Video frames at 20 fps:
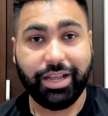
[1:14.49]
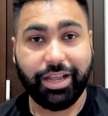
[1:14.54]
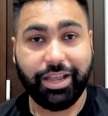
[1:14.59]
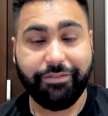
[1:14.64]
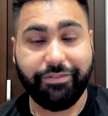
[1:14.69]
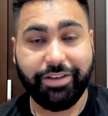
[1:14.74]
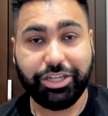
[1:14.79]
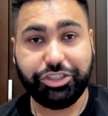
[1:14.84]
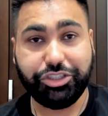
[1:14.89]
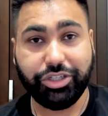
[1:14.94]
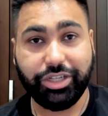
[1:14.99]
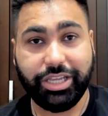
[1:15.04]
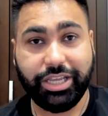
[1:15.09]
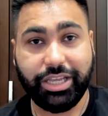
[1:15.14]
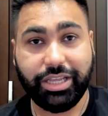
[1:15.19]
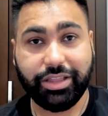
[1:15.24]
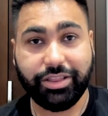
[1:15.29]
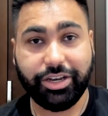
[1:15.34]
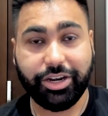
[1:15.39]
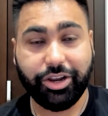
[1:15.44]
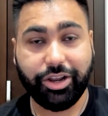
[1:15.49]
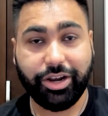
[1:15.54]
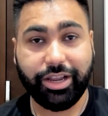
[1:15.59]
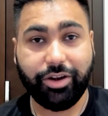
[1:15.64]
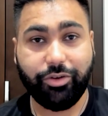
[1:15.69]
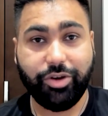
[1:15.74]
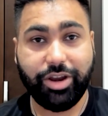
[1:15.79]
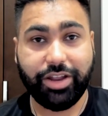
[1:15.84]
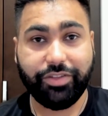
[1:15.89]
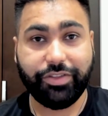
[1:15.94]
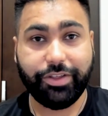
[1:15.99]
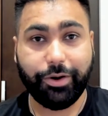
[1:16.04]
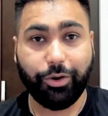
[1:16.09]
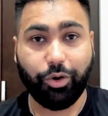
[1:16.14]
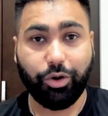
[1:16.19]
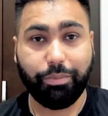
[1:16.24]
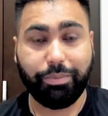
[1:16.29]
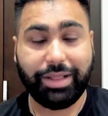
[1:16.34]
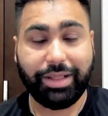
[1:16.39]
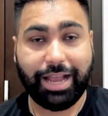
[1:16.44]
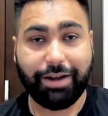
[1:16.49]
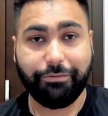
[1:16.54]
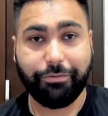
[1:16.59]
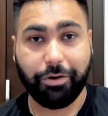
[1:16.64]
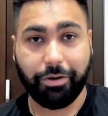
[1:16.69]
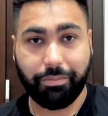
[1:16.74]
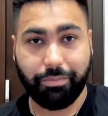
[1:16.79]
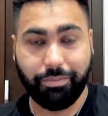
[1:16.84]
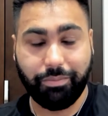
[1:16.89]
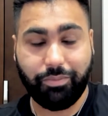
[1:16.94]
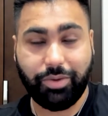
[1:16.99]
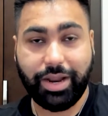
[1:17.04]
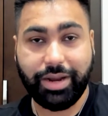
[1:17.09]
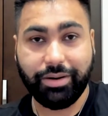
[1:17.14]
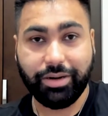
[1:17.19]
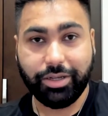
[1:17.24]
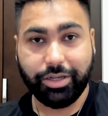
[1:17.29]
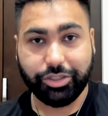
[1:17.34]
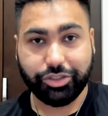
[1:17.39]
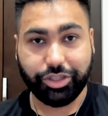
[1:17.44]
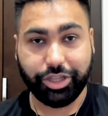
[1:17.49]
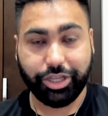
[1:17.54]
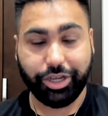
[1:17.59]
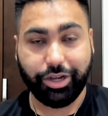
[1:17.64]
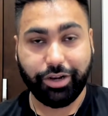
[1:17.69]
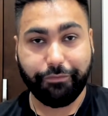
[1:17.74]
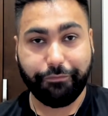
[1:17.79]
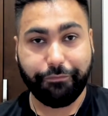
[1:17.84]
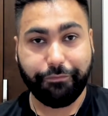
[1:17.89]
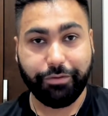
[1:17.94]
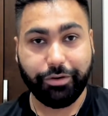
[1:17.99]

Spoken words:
eventually they're going to create their own platform, right? So they're going to